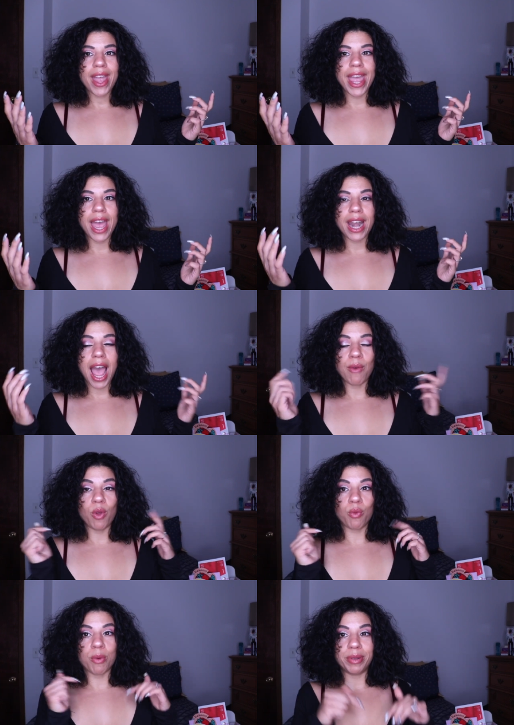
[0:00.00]
and I
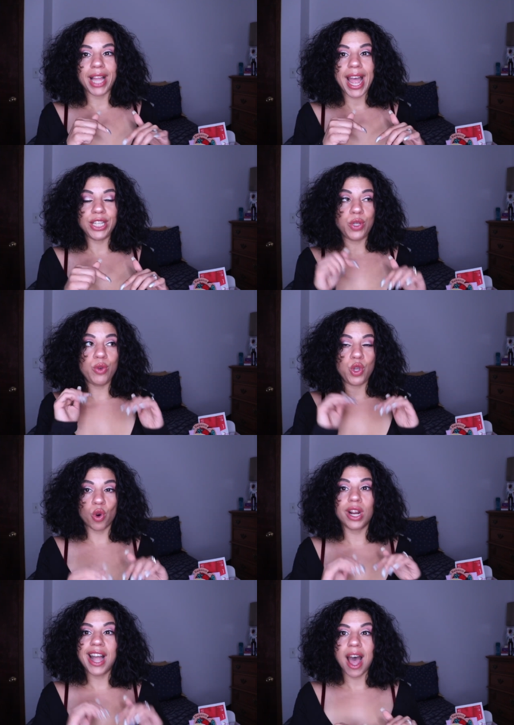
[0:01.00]
will reply to
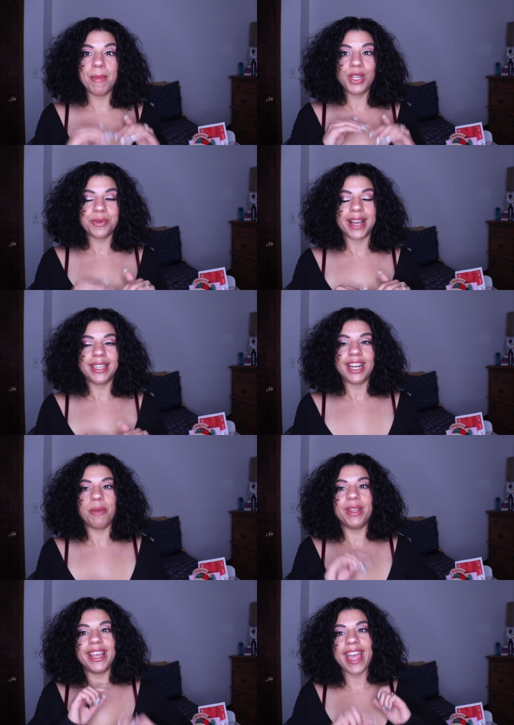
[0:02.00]
your comment directly and
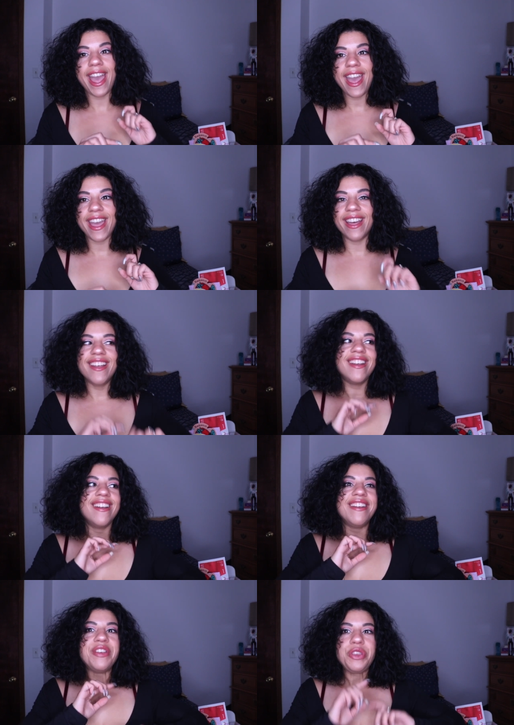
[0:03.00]
I'll be like, hey,
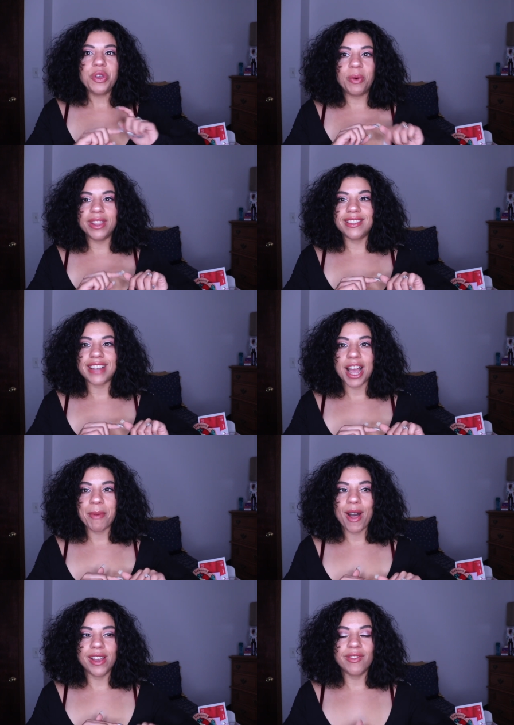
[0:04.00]
you won the
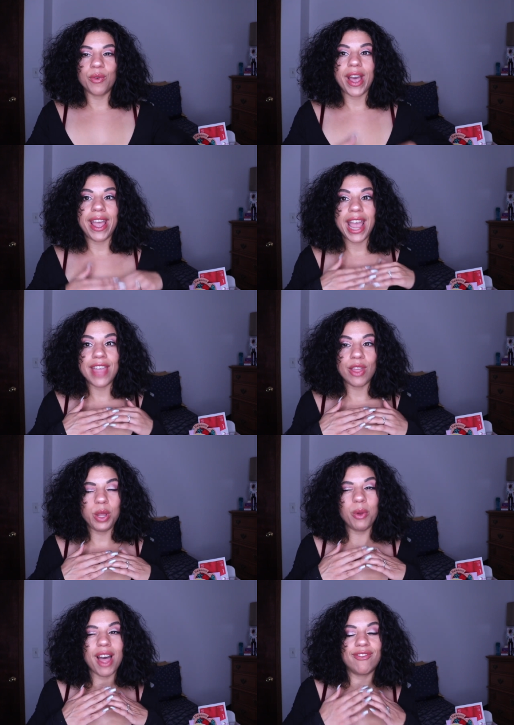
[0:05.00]
stockpile giveaway. And then
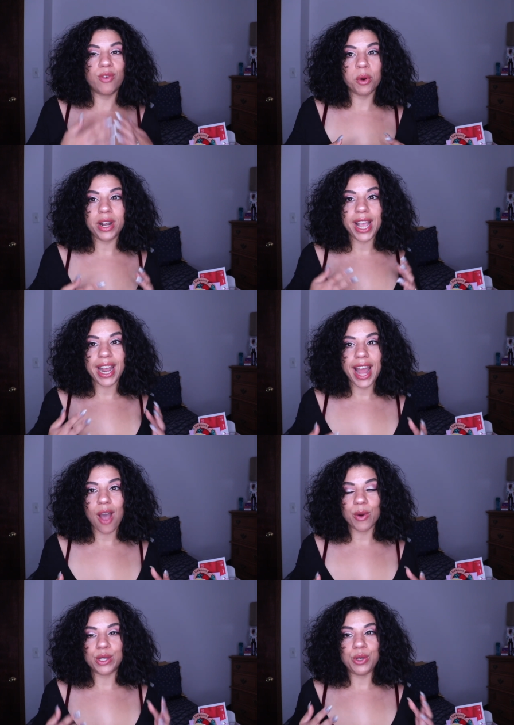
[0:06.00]
you will have 48
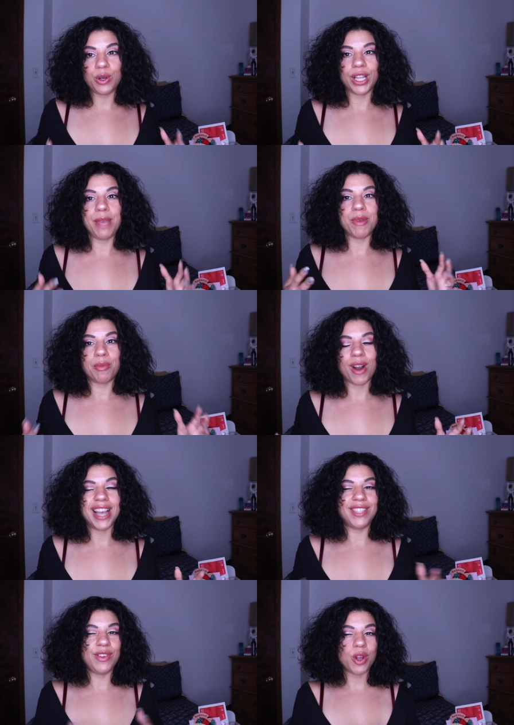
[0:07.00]
hours to claim your
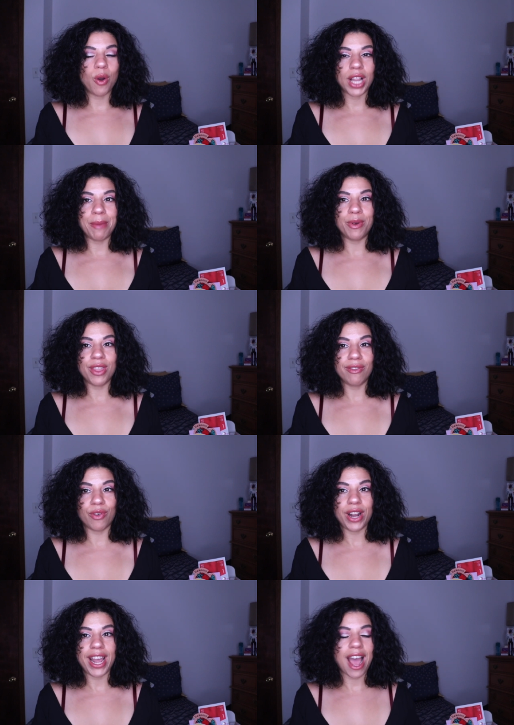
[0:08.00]
prize. If you don't claim within
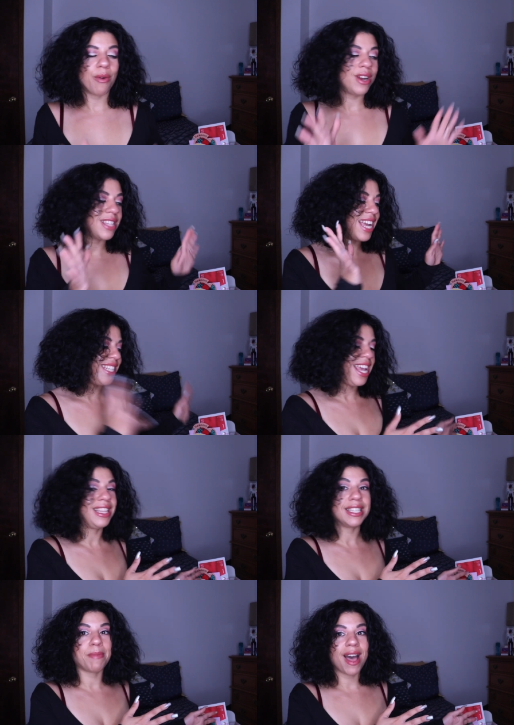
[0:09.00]
48 hours, I
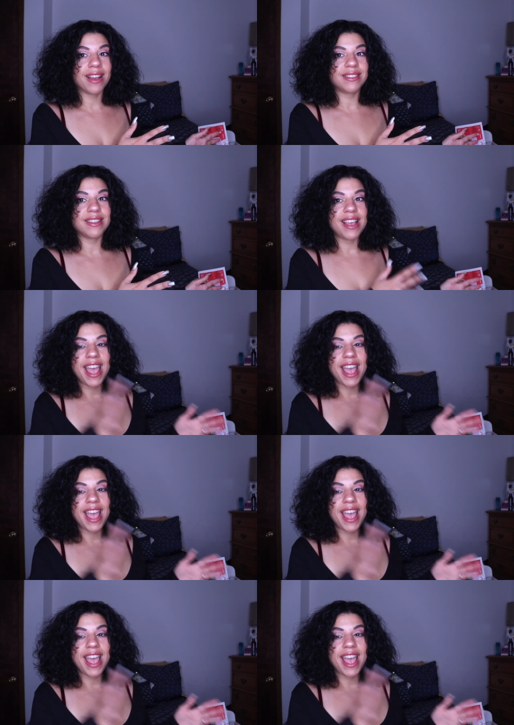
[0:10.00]
take this box